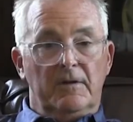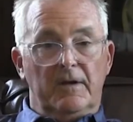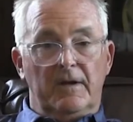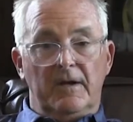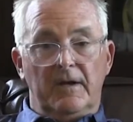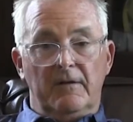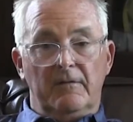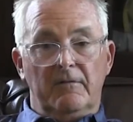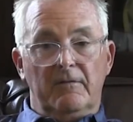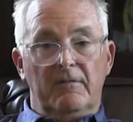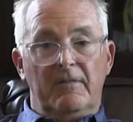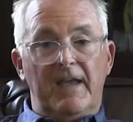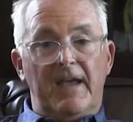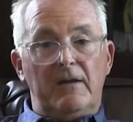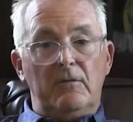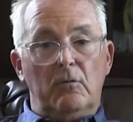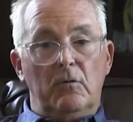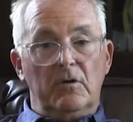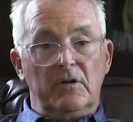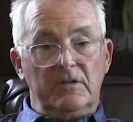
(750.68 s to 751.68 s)
uh,
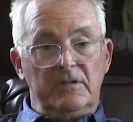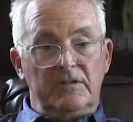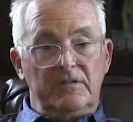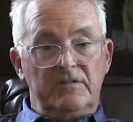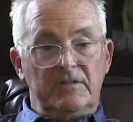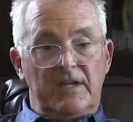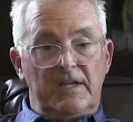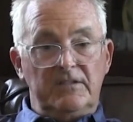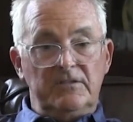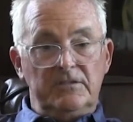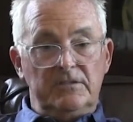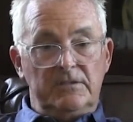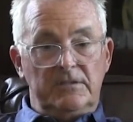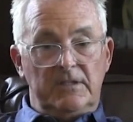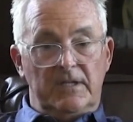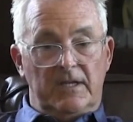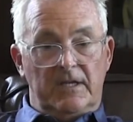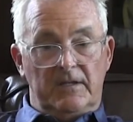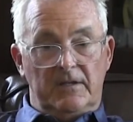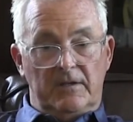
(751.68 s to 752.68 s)
that organization
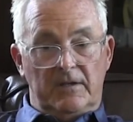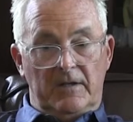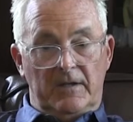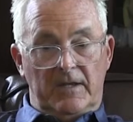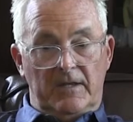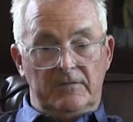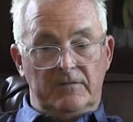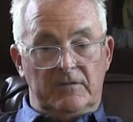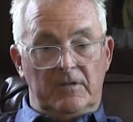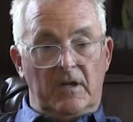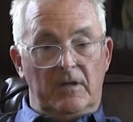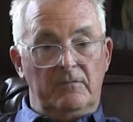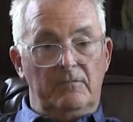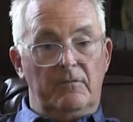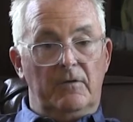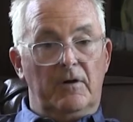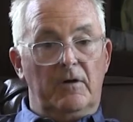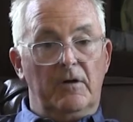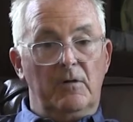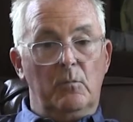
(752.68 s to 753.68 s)
ha has done
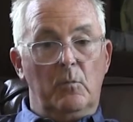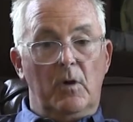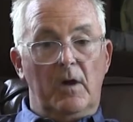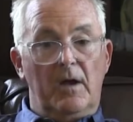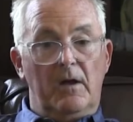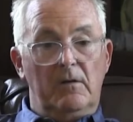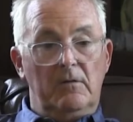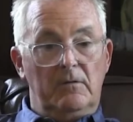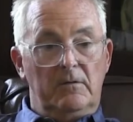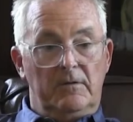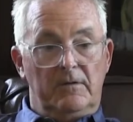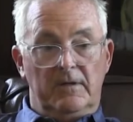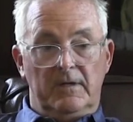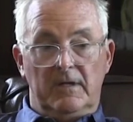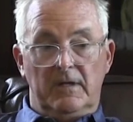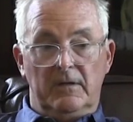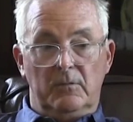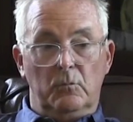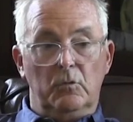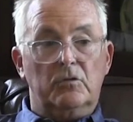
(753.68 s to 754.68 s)
very well,
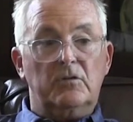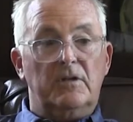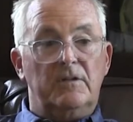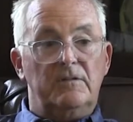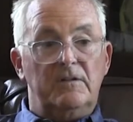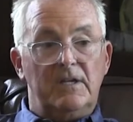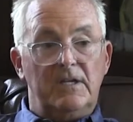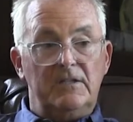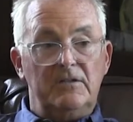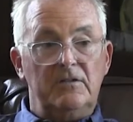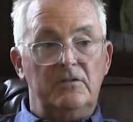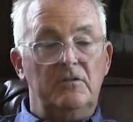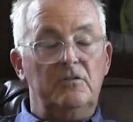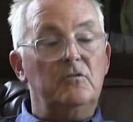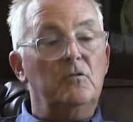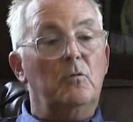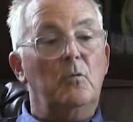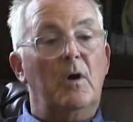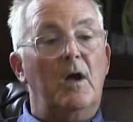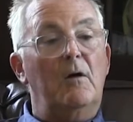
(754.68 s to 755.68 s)
uh, will continue to
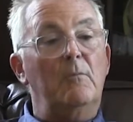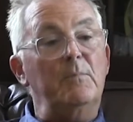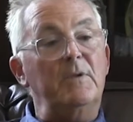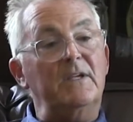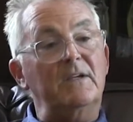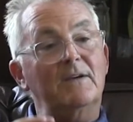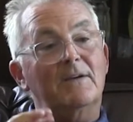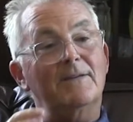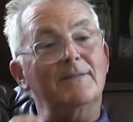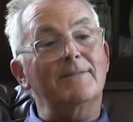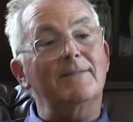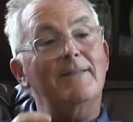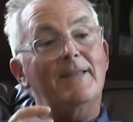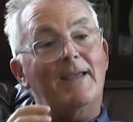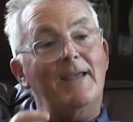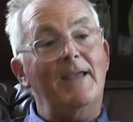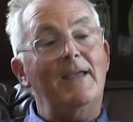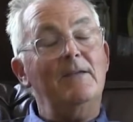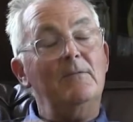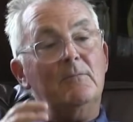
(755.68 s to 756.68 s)
do well because
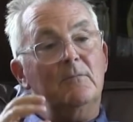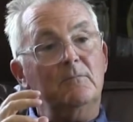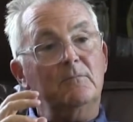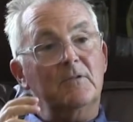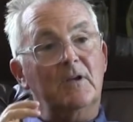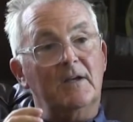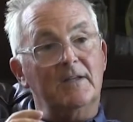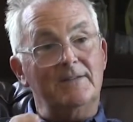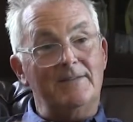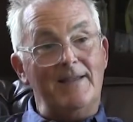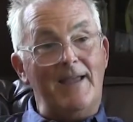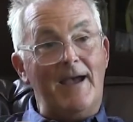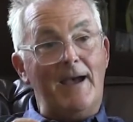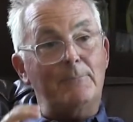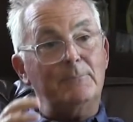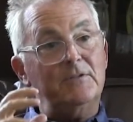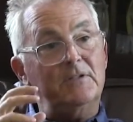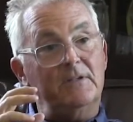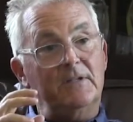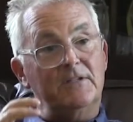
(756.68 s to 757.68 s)
they
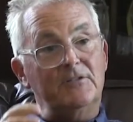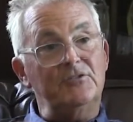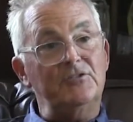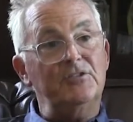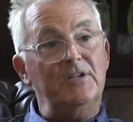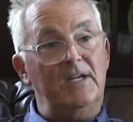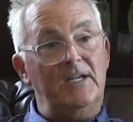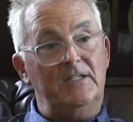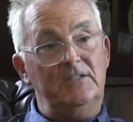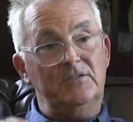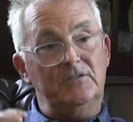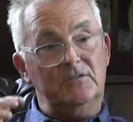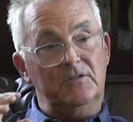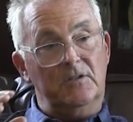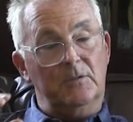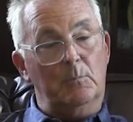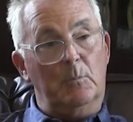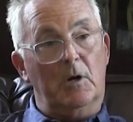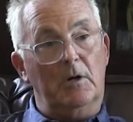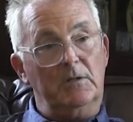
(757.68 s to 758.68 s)
adapt and change
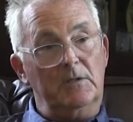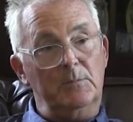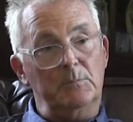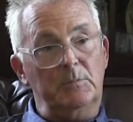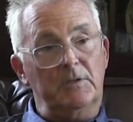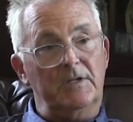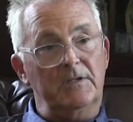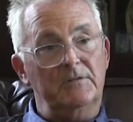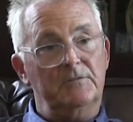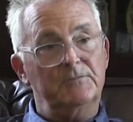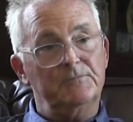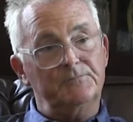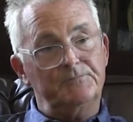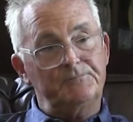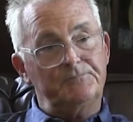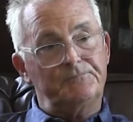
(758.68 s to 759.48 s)
to the marketplace.